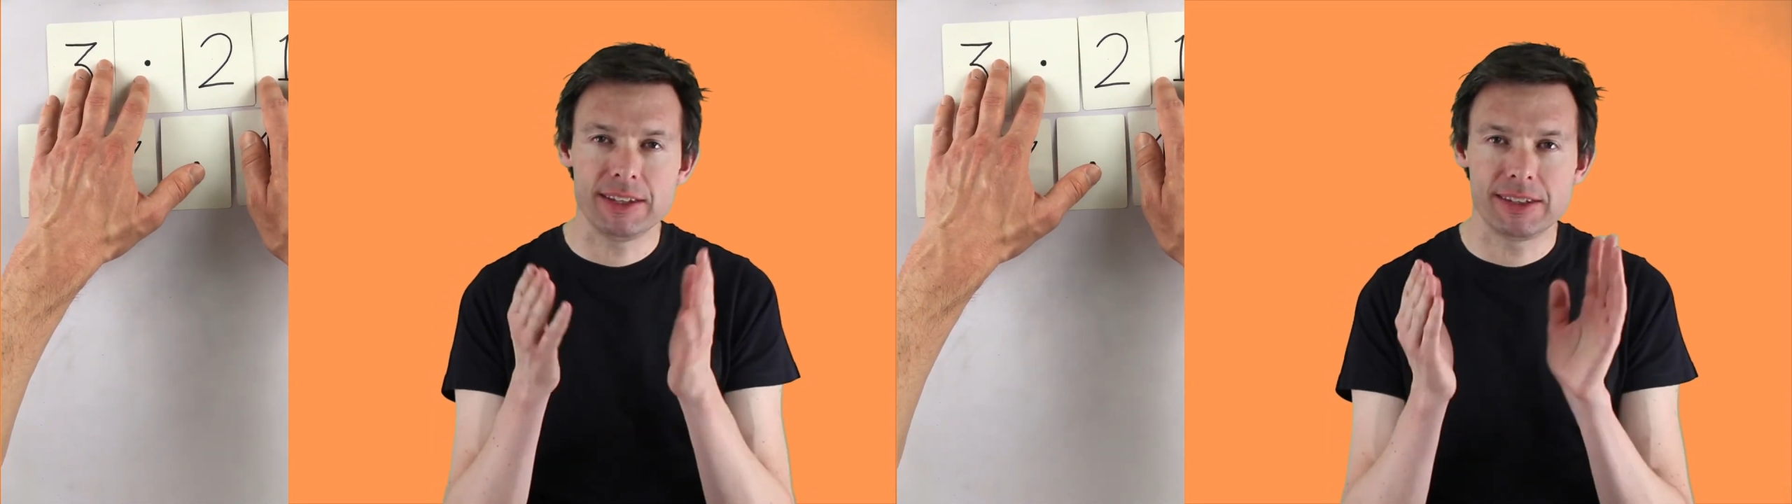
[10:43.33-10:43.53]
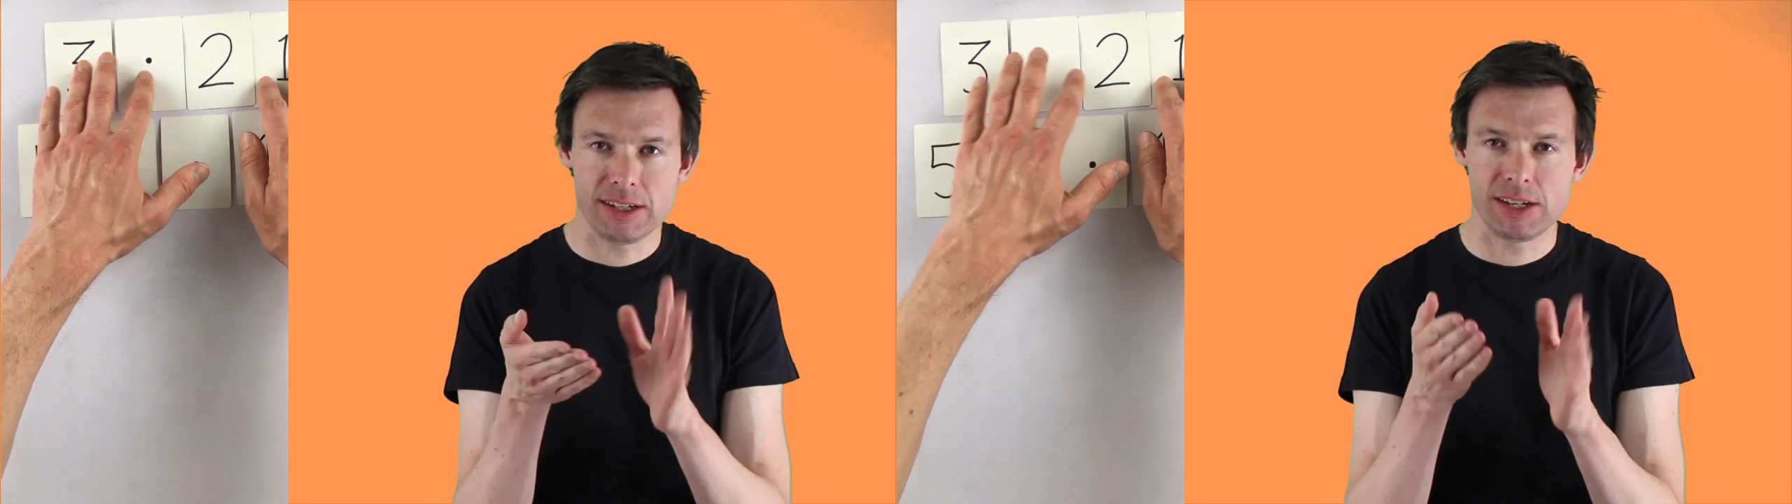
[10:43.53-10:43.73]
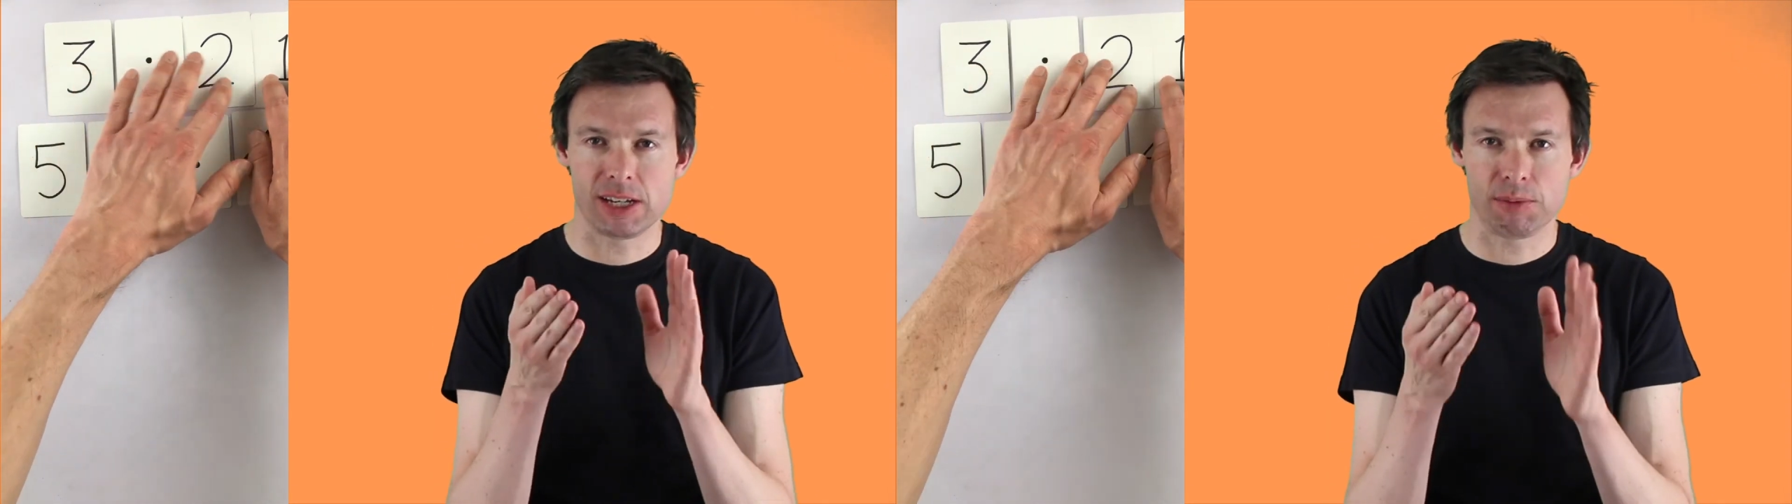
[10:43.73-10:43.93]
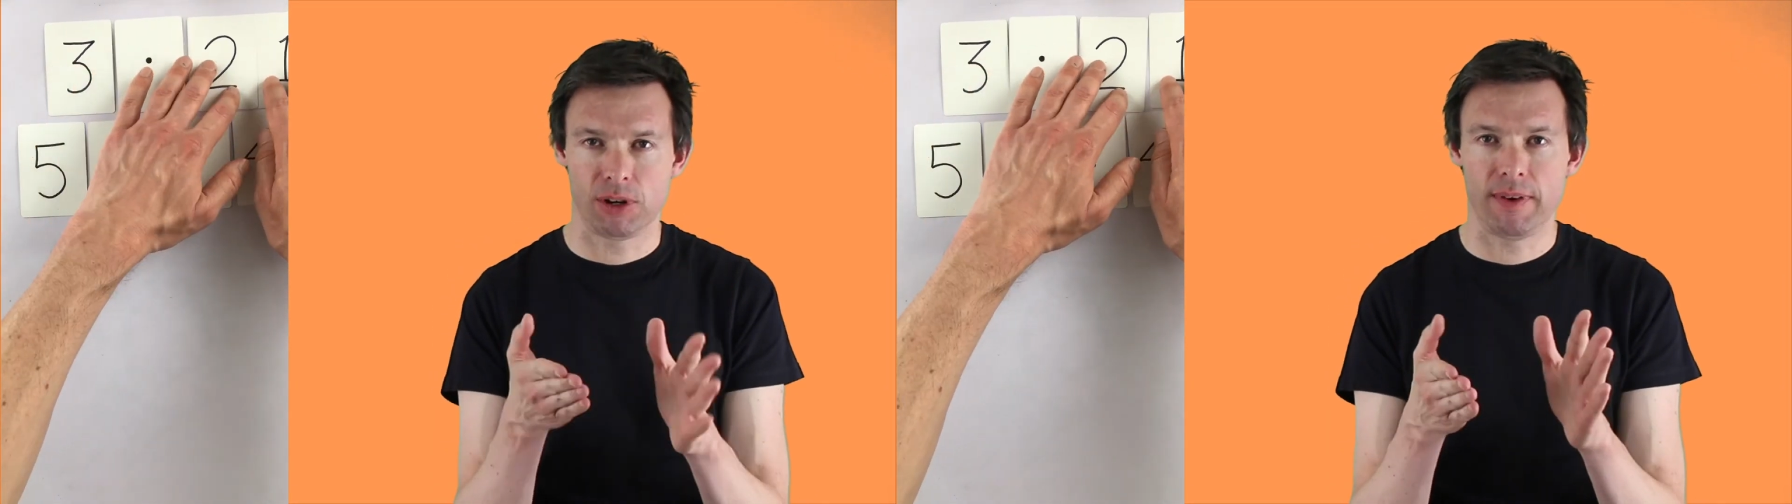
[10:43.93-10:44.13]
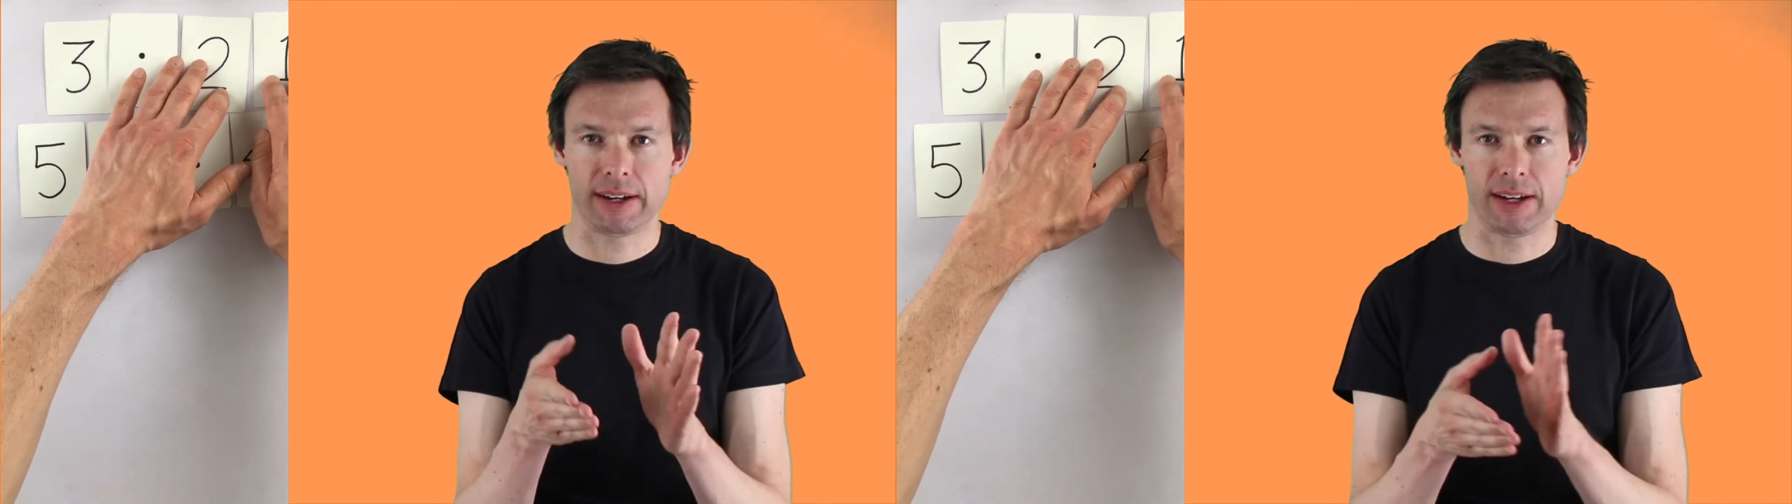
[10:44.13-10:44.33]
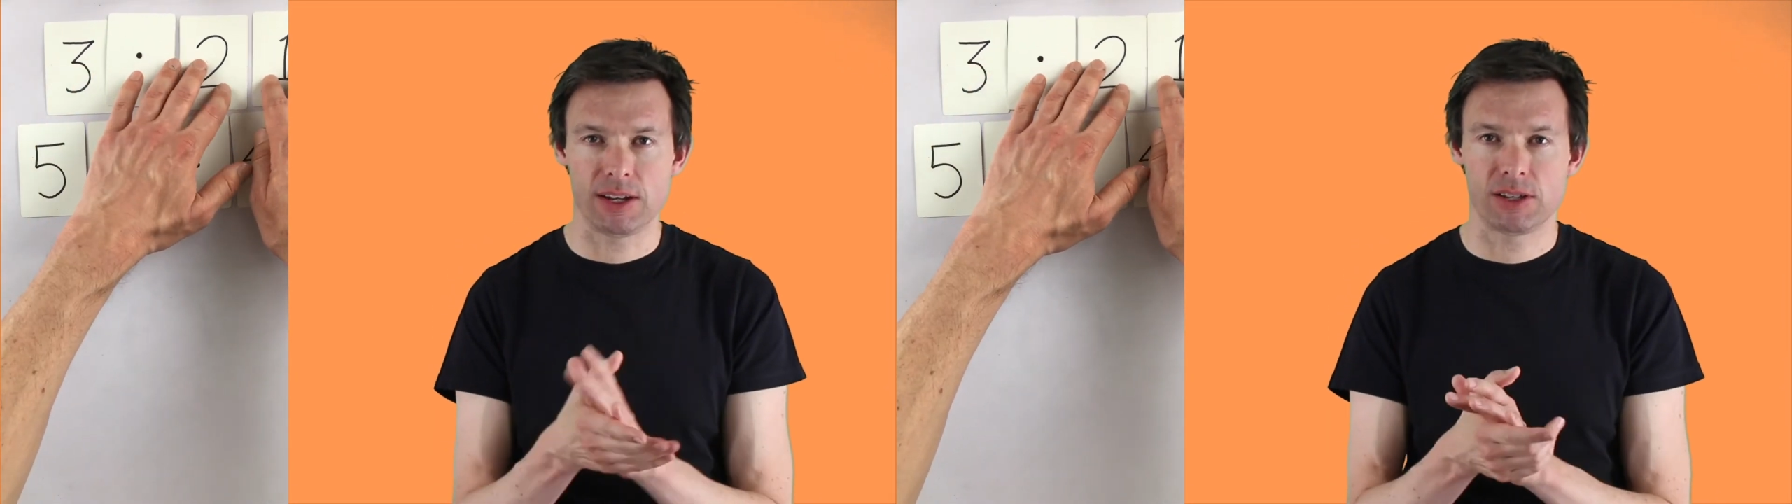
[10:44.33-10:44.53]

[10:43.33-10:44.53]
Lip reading: the digits up correctly.